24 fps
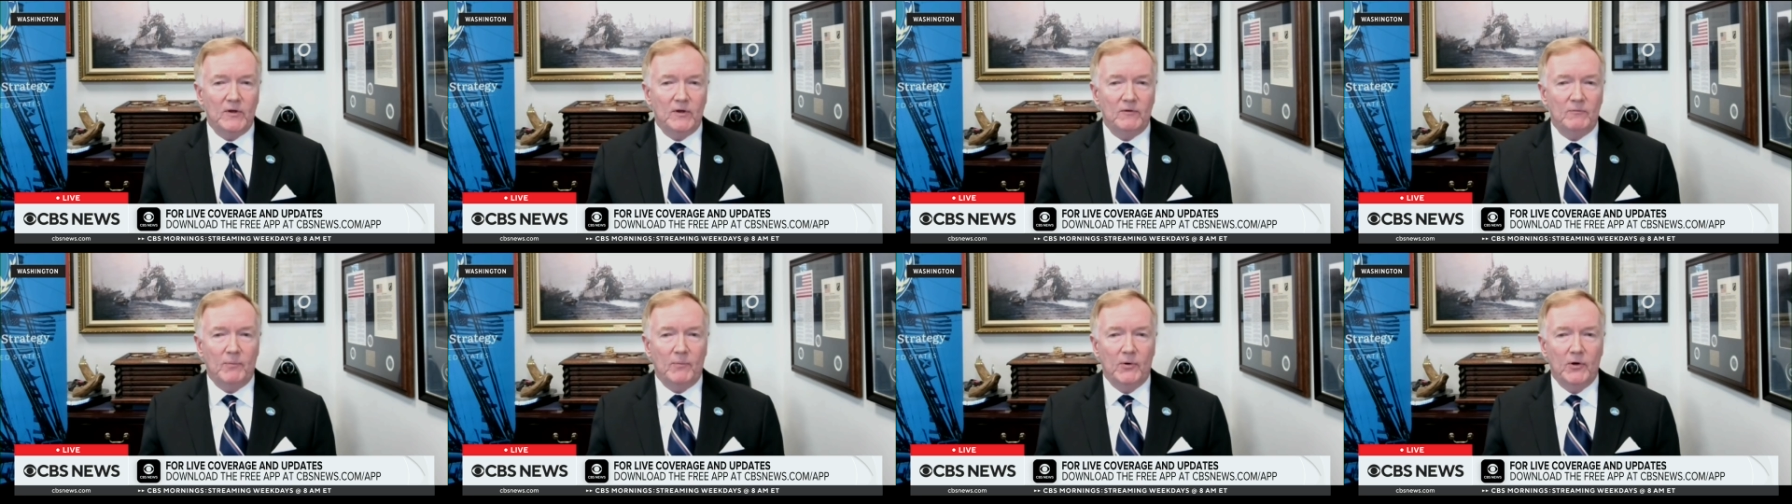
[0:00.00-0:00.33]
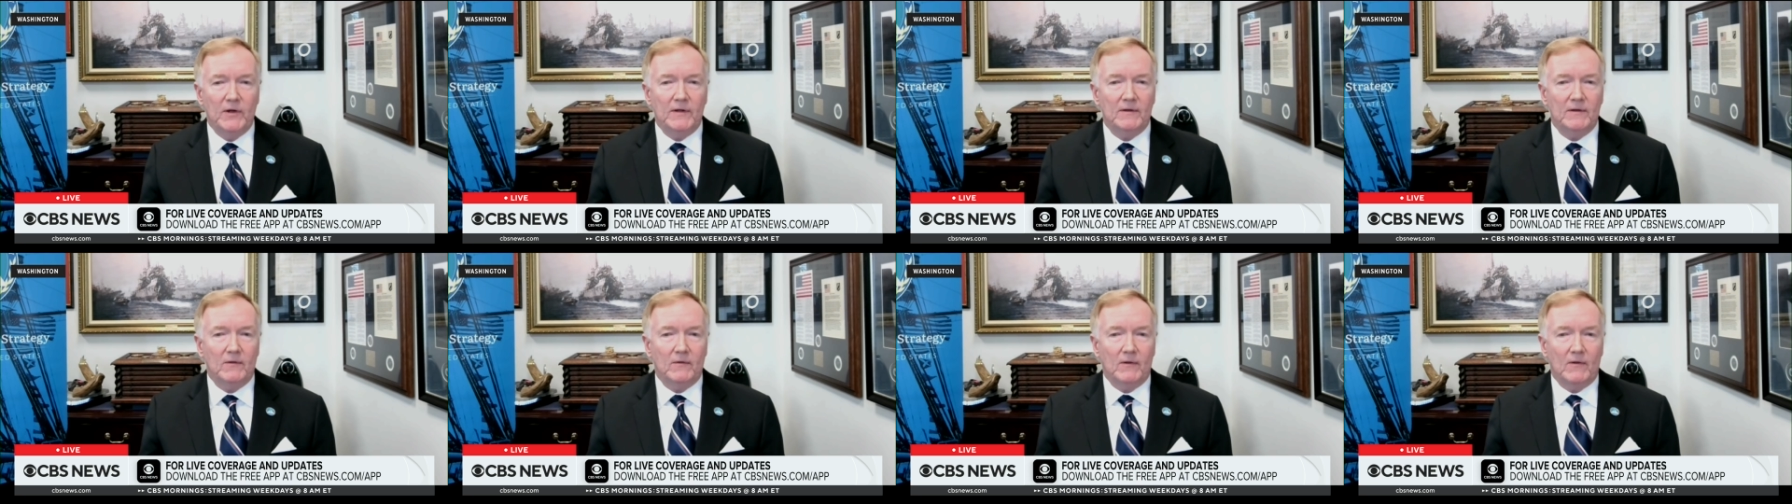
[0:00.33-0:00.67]
we've
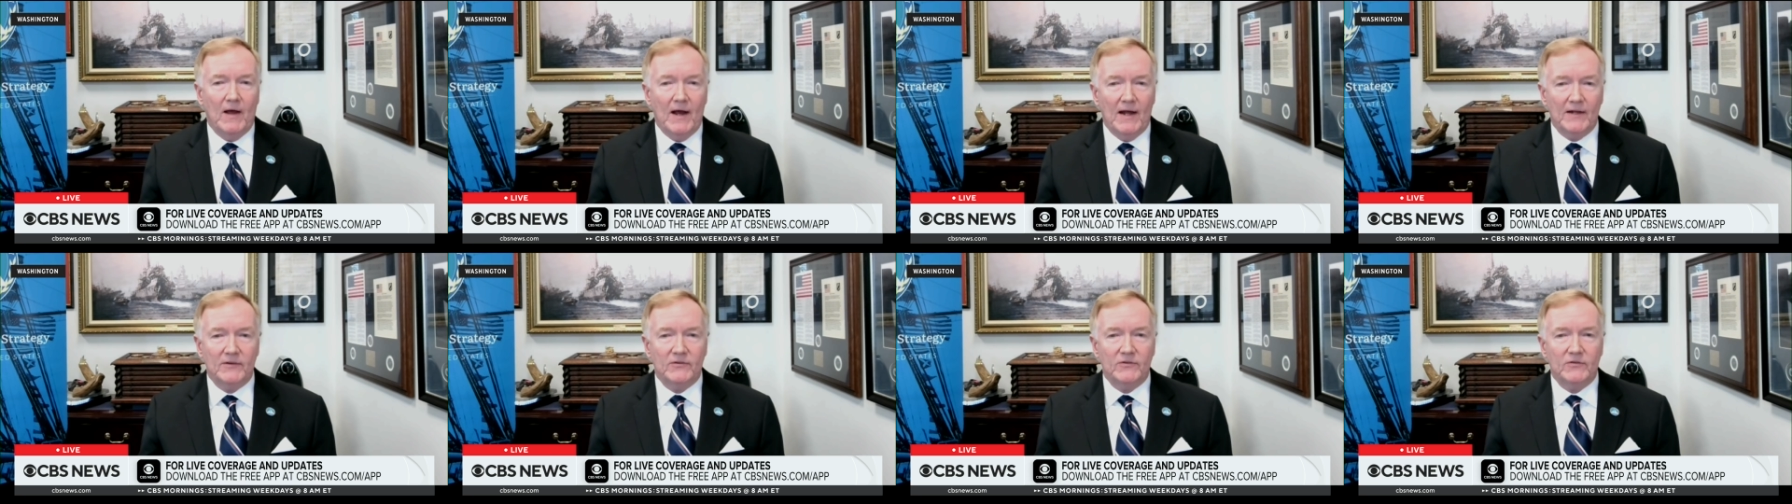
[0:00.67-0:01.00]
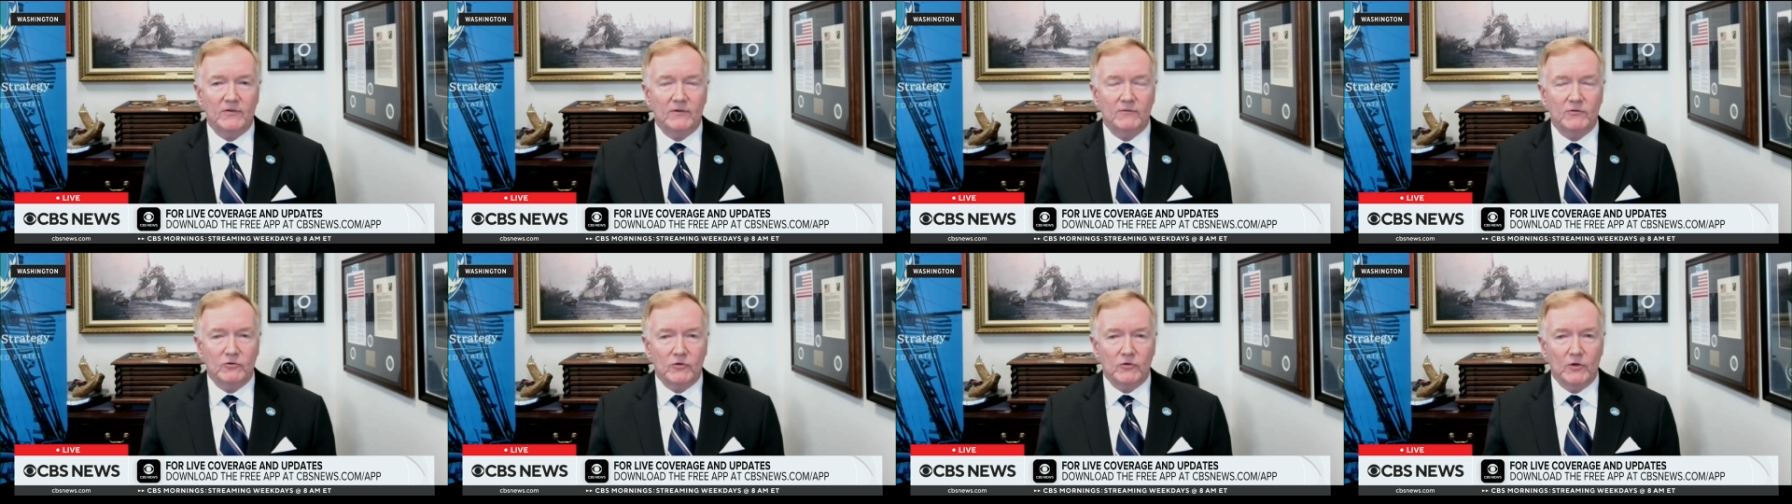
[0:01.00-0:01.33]
put
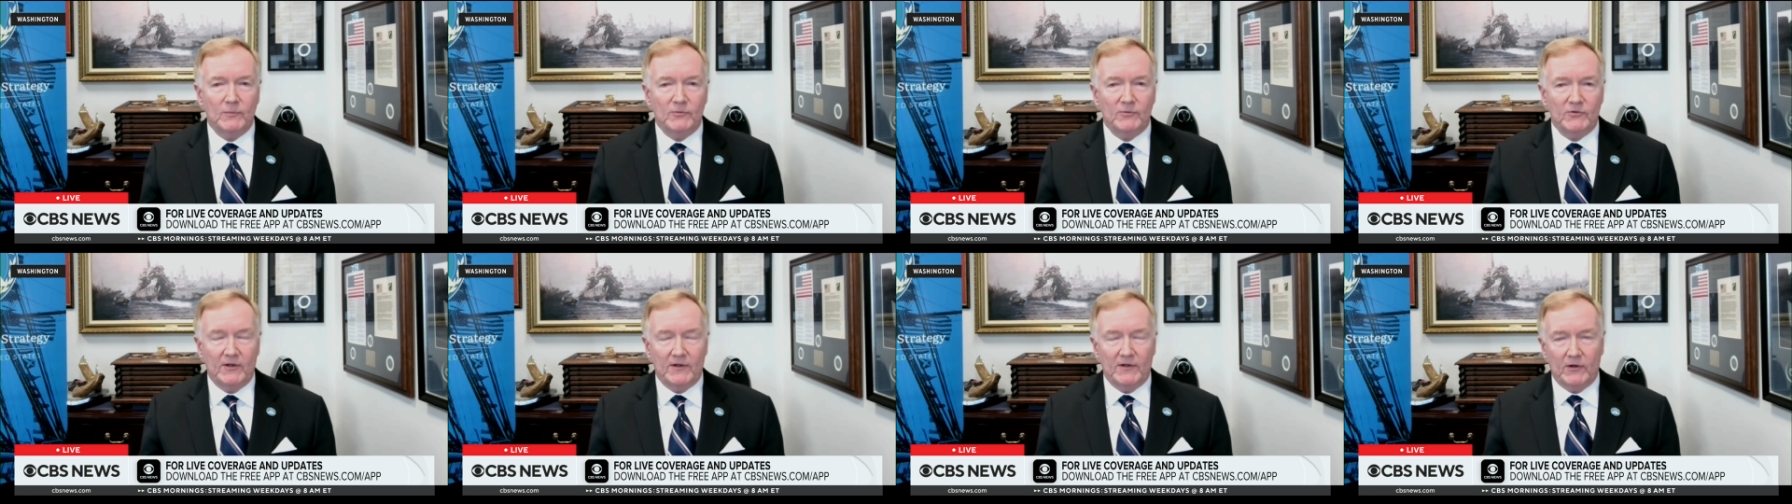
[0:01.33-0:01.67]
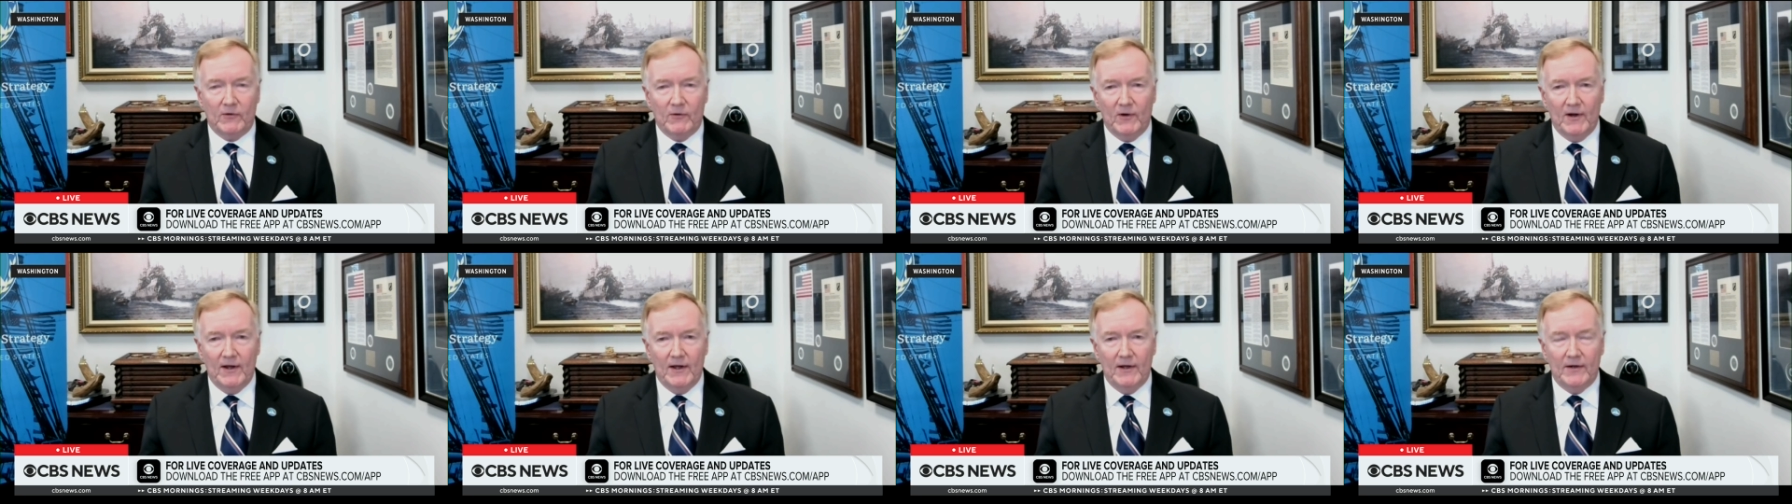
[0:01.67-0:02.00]
lots of troops
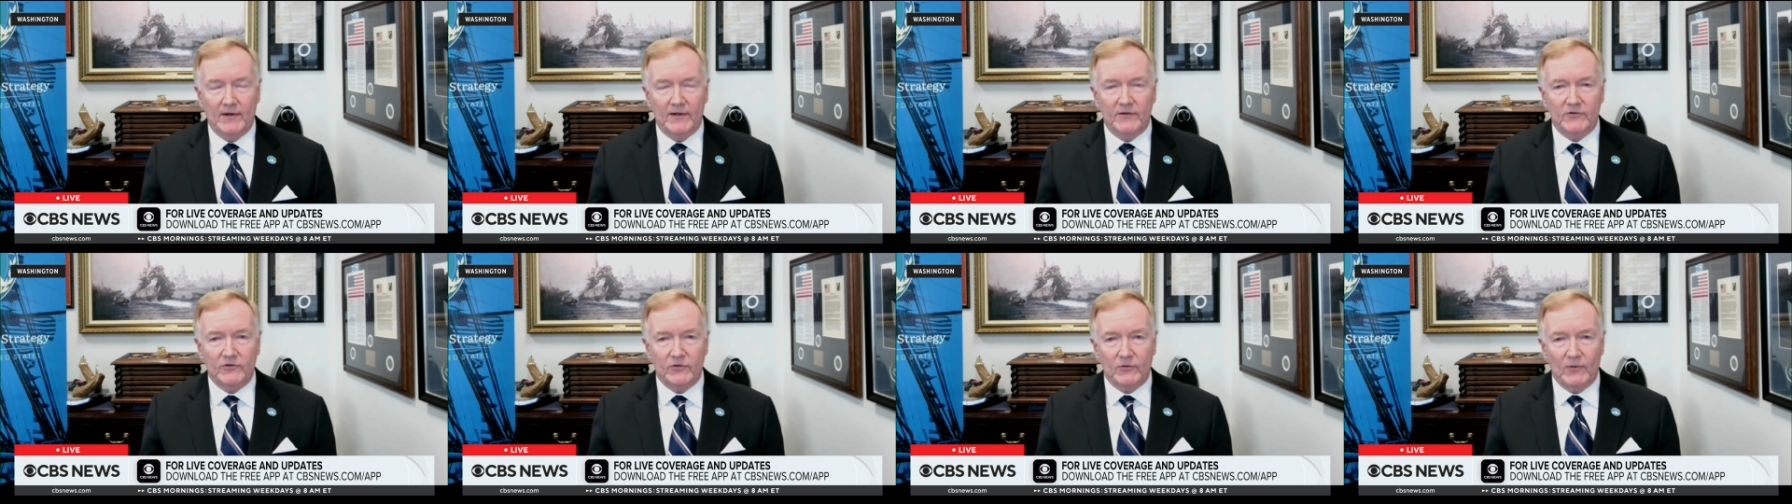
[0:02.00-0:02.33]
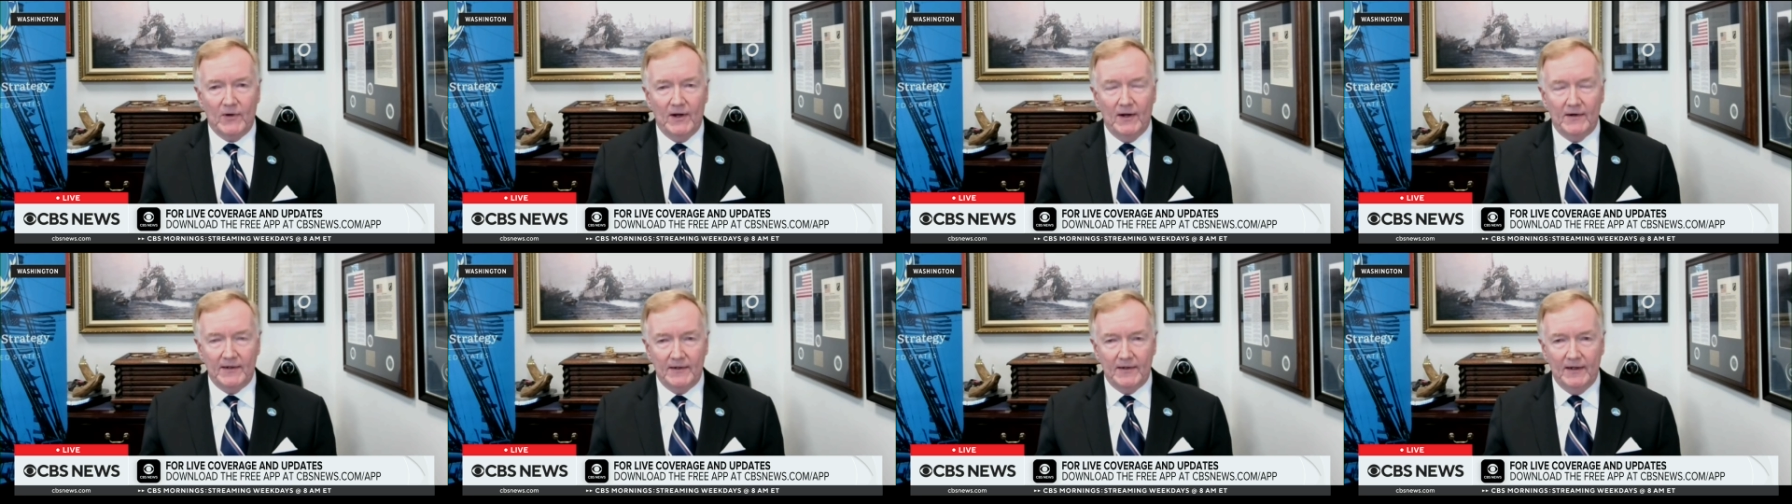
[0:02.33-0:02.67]
on the ground in
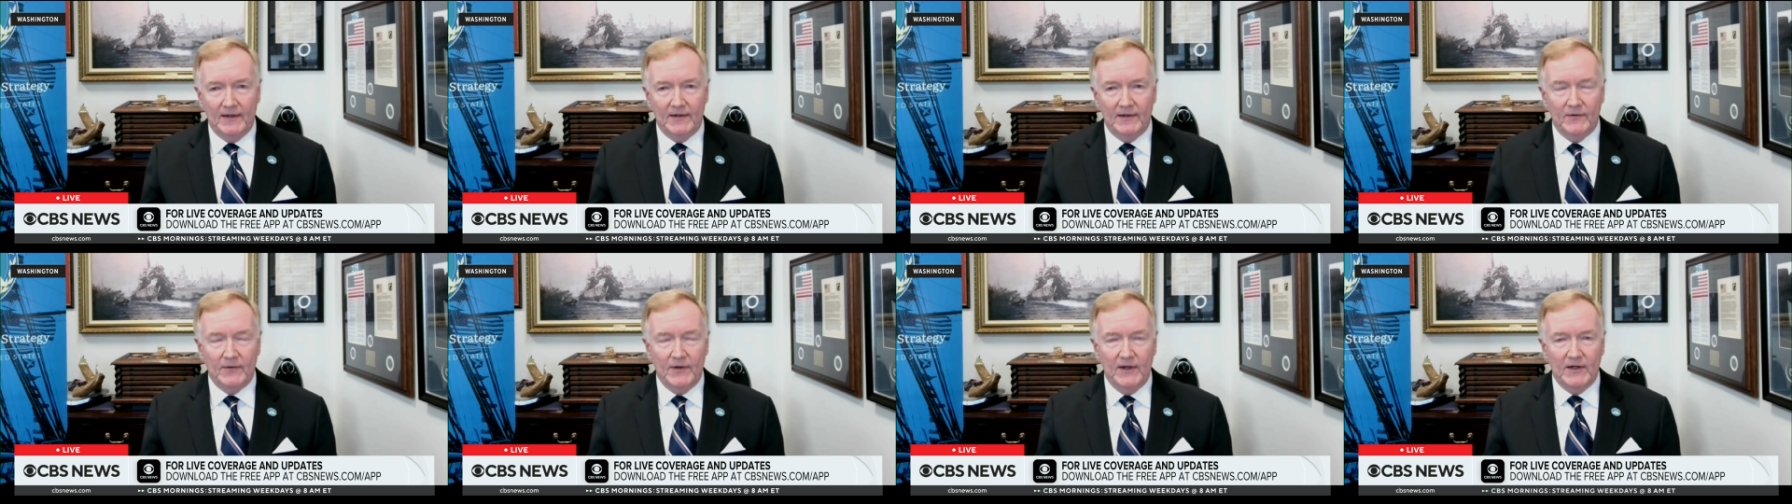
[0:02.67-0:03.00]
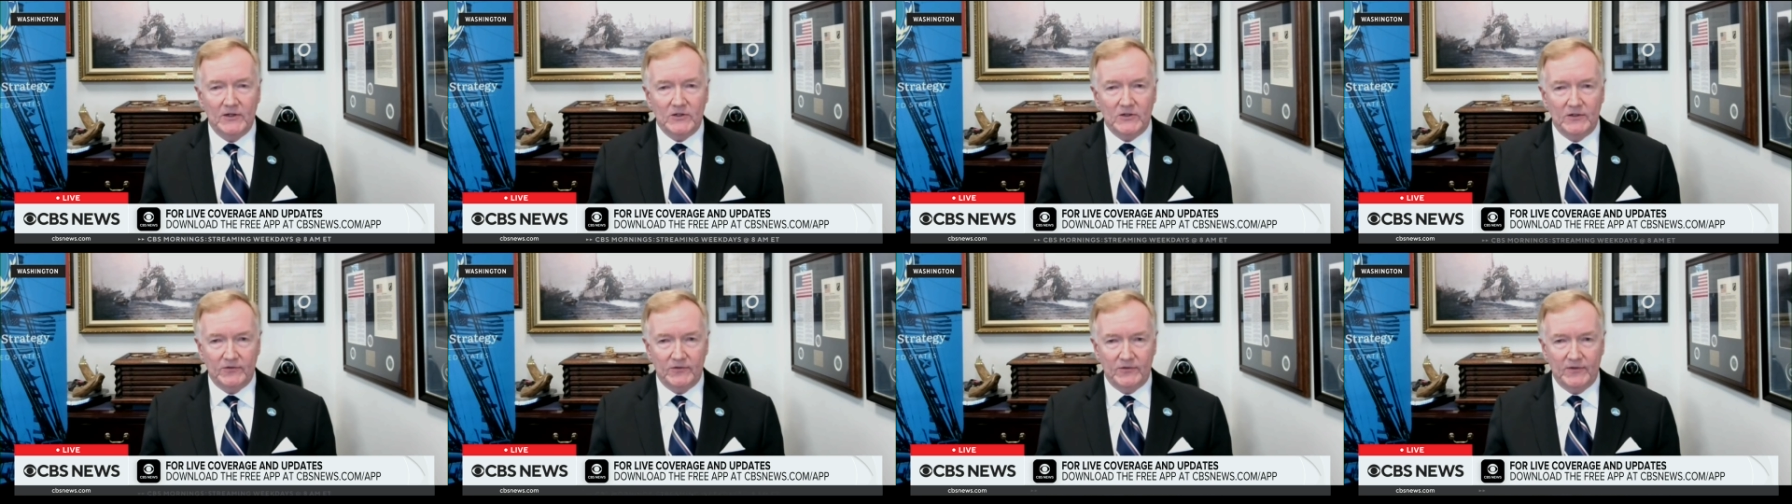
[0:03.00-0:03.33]
surrounding NATO
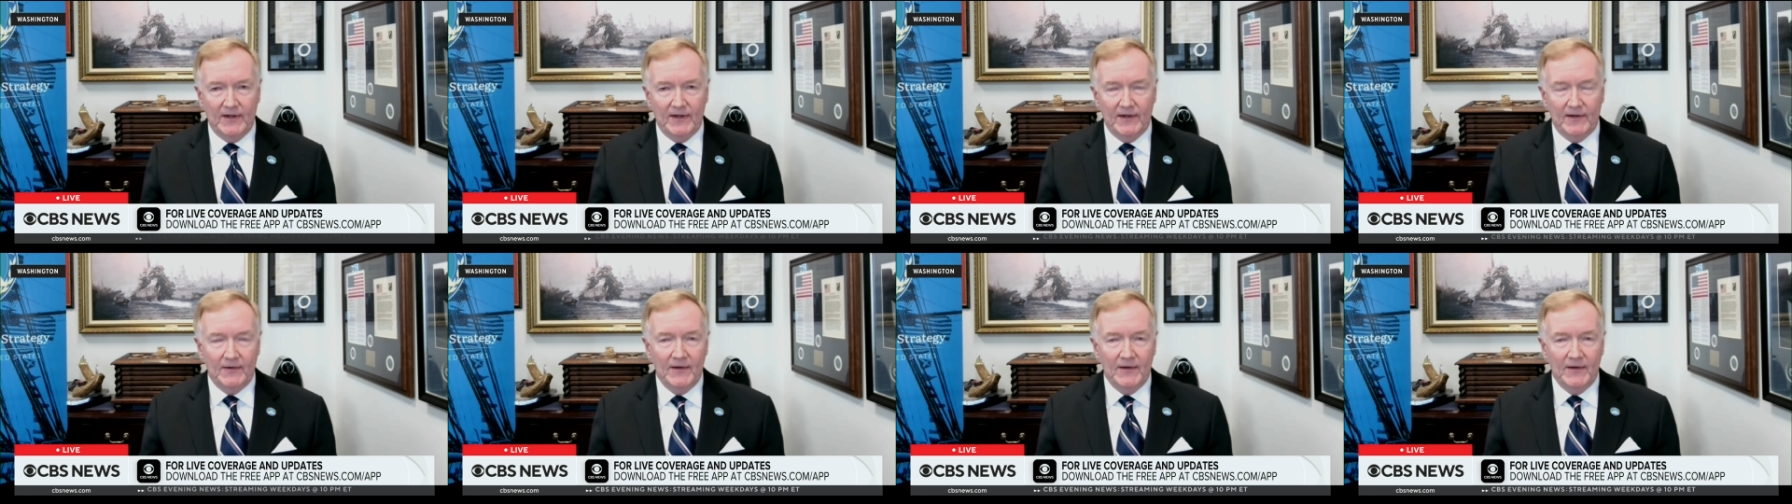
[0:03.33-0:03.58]
nations.